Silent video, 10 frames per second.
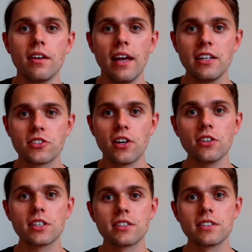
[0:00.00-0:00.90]
In this
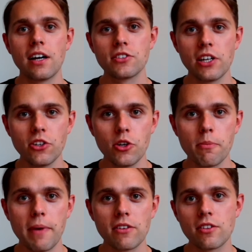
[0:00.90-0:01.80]
talk, I'll tell you
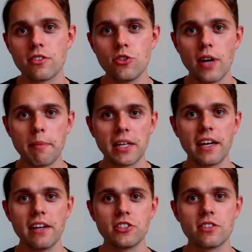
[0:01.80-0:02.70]
about two
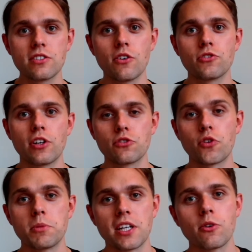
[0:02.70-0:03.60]
applications of
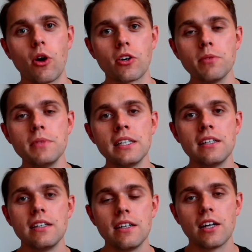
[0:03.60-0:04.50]
transformers at Qualcomm,
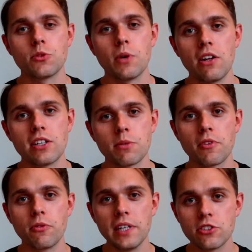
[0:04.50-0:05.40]
as well as some of
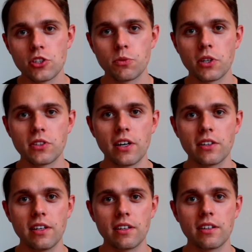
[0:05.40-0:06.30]
the research we're
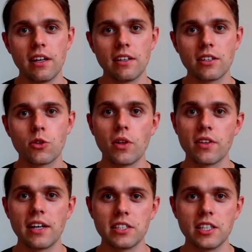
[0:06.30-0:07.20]
conducting in
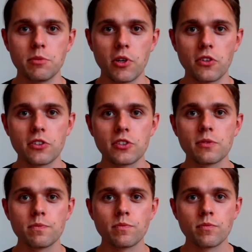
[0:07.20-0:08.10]
quantizing these models.
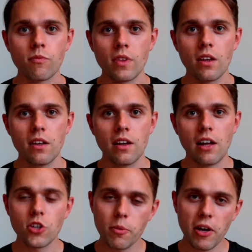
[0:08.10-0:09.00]
I'll
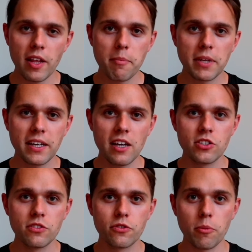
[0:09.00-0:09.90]
talk about an
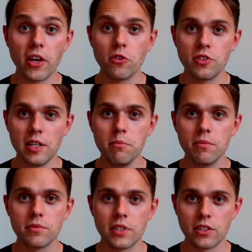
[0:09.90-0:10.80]
application from my own
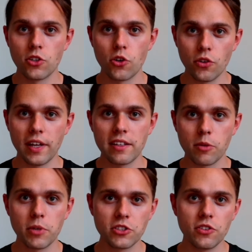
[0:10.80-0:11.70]
team, the neural data
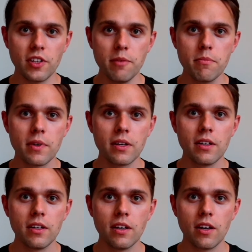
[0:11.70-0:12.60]
compression team,
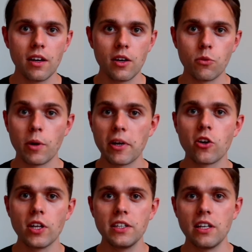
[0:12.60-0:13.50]
where my
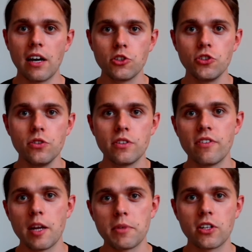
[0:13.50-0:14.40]
colleague Jinhao Zhu
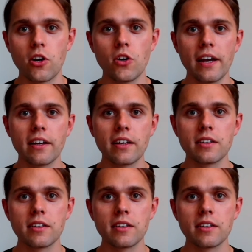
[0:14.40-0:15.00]
developed a codec